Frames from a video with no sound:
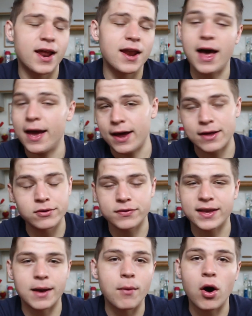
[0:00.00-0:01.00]
I, I don't
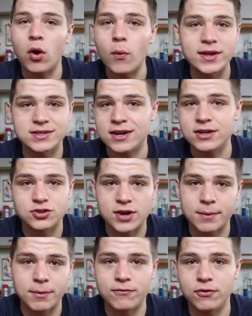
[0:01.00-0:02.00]
think I'm always going to
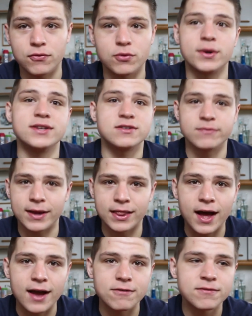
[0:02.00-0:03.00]
track my food for the rest of my
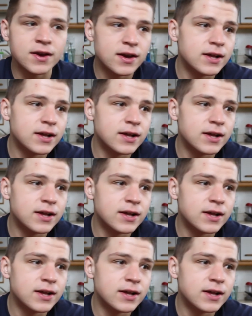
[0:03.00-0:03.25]
life,